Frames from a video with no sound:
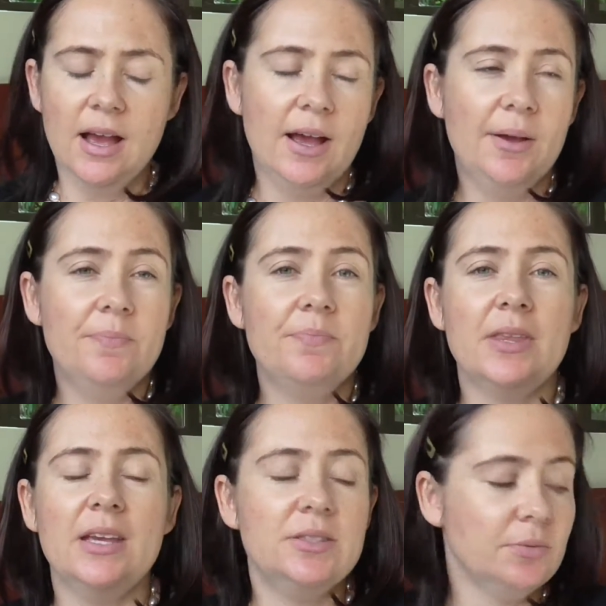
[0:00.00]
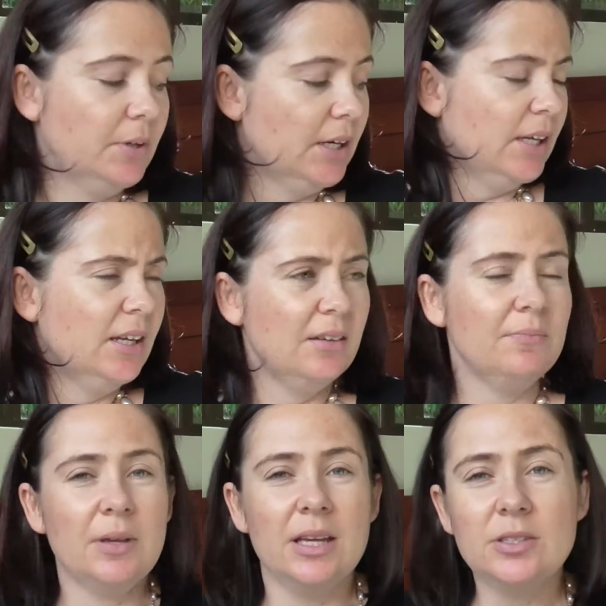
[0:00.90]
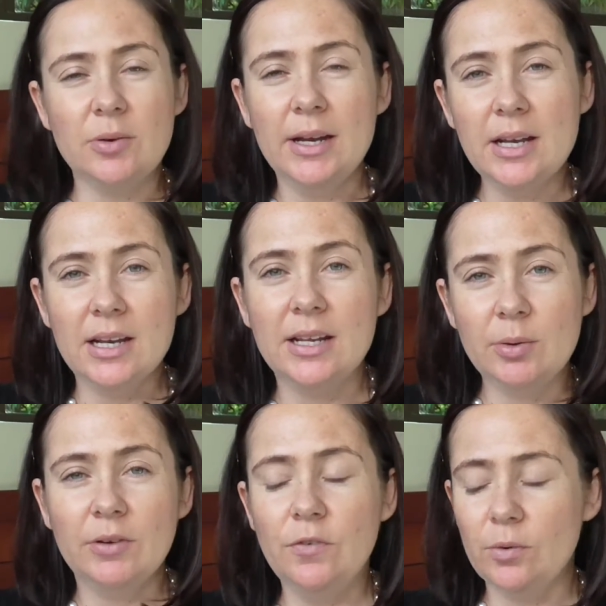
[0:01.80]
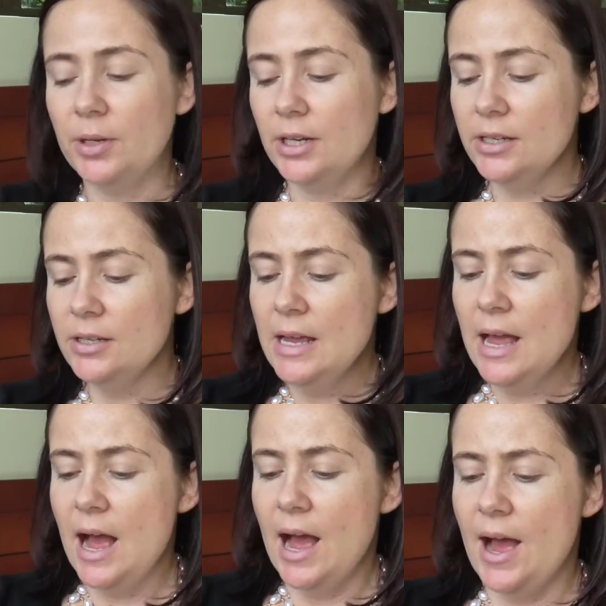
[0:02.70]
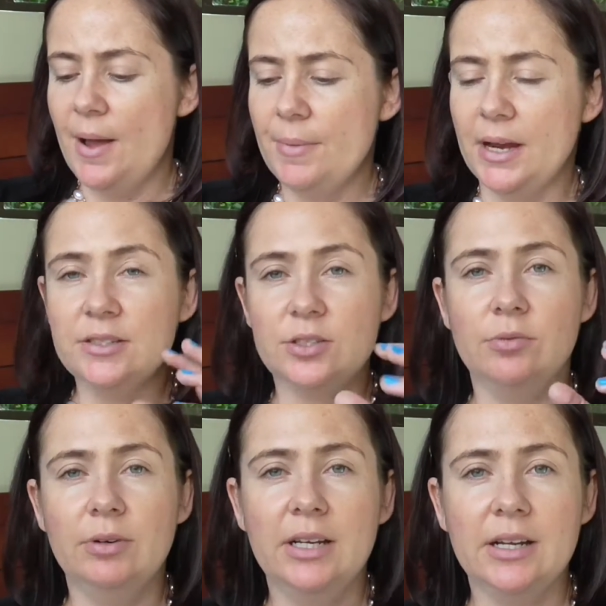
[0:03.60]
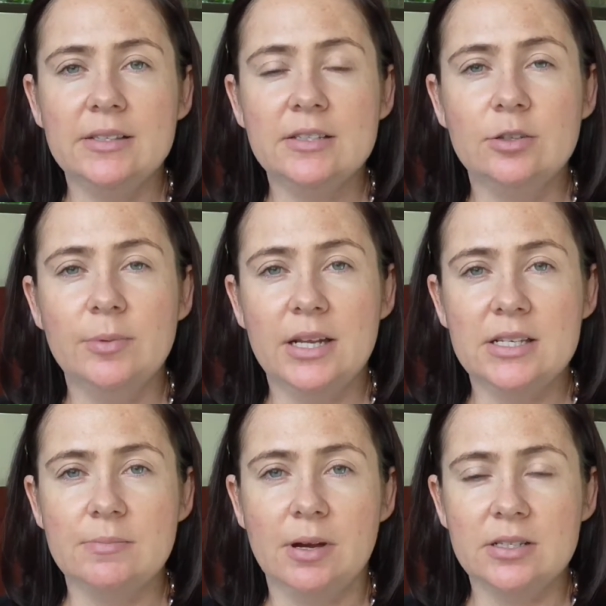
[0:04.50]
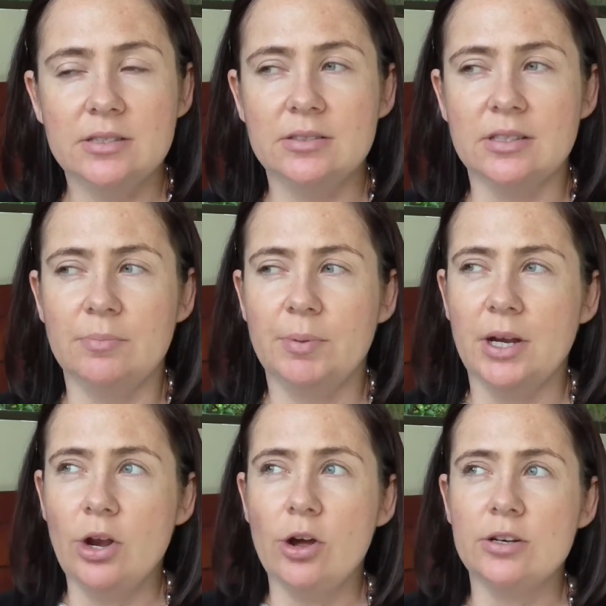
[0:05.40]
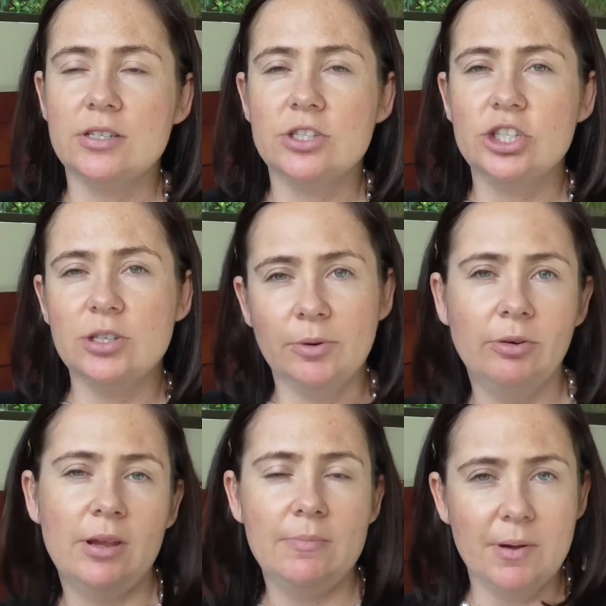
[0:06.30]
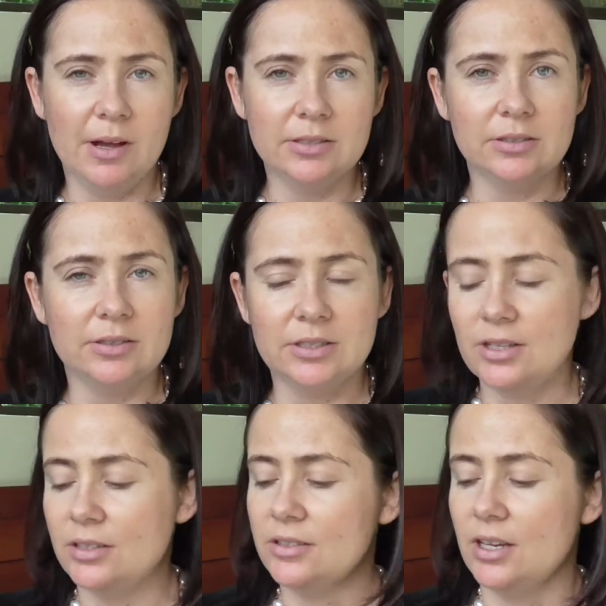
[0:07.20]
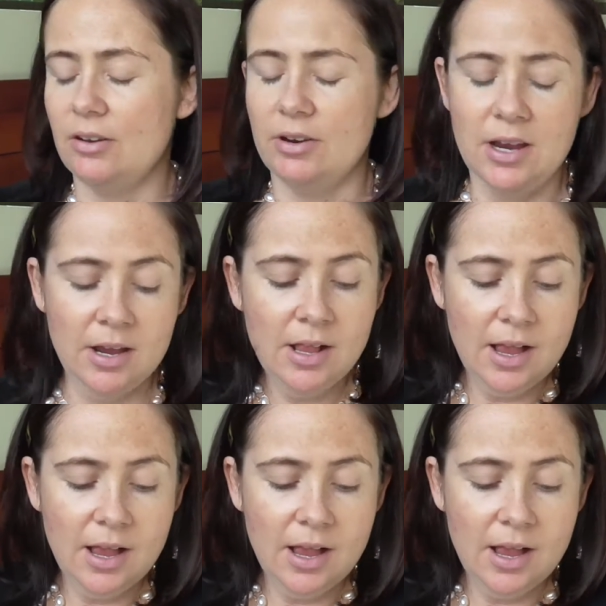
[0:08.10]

It's quite a liquid formula, and it's got really nice illuminating particles in it, but not shimmery particles. It's not scary.